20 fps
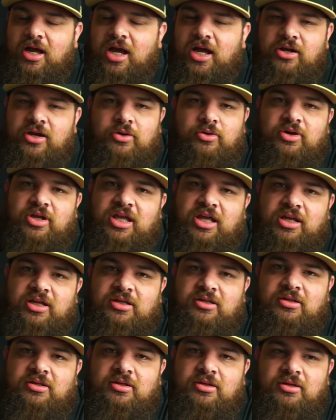I don't get
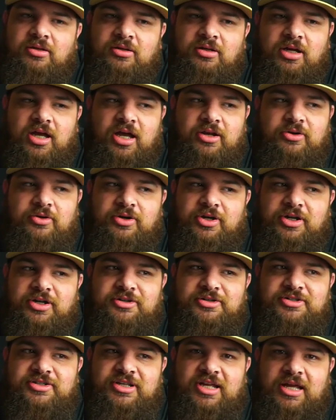it. I don't
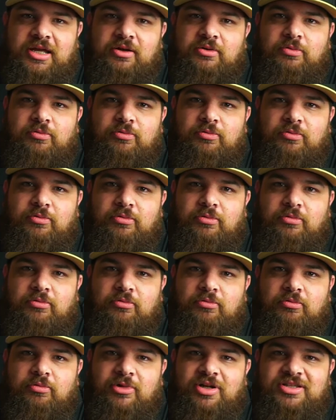understand.
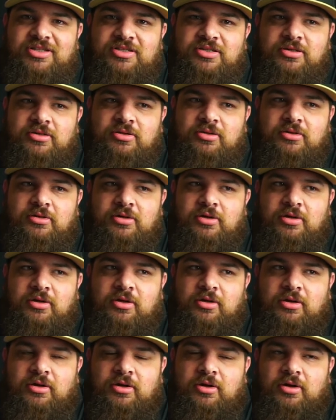What's
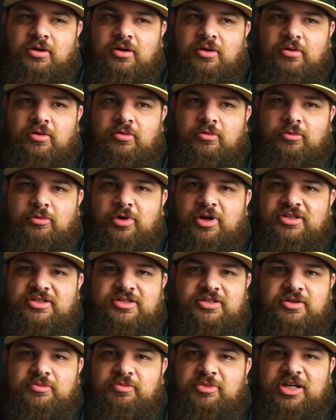
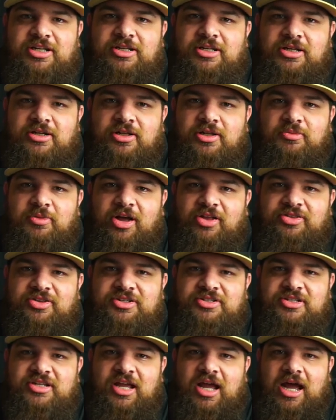the big deal about
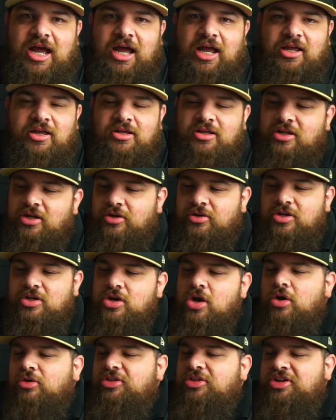this guy? You
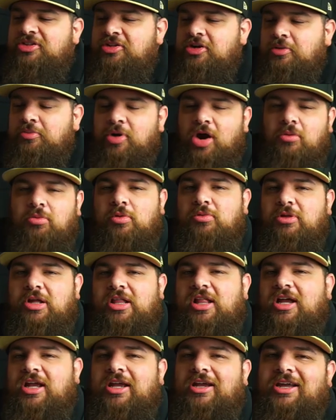know that they're probably
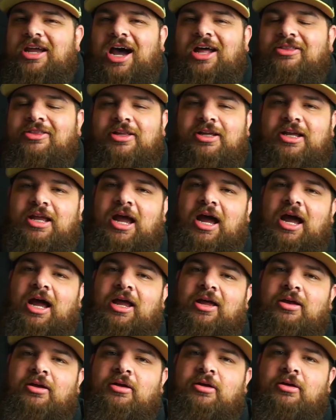like a godly
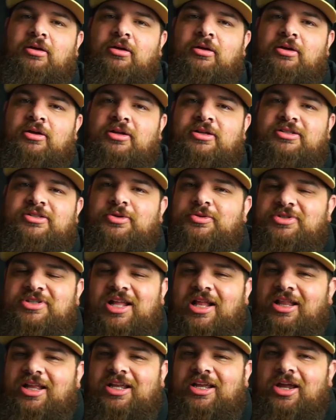guy. So it's
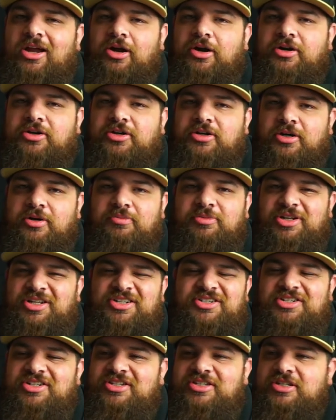not like character, but you
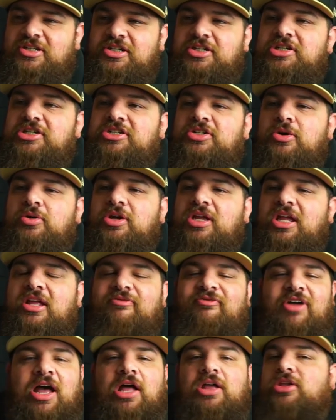just don't get
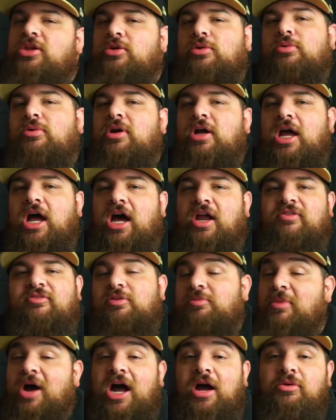value out of
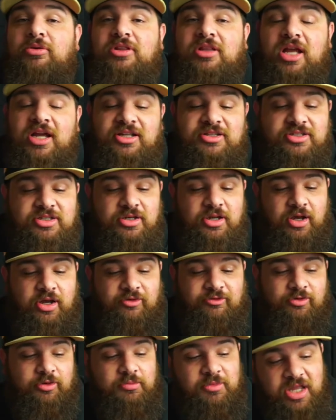him. I would like to know.
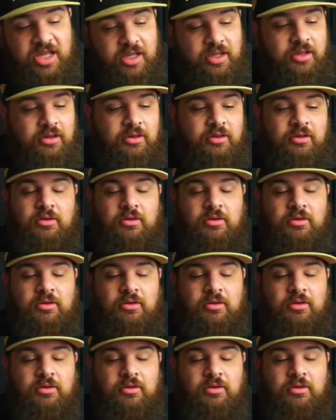For me,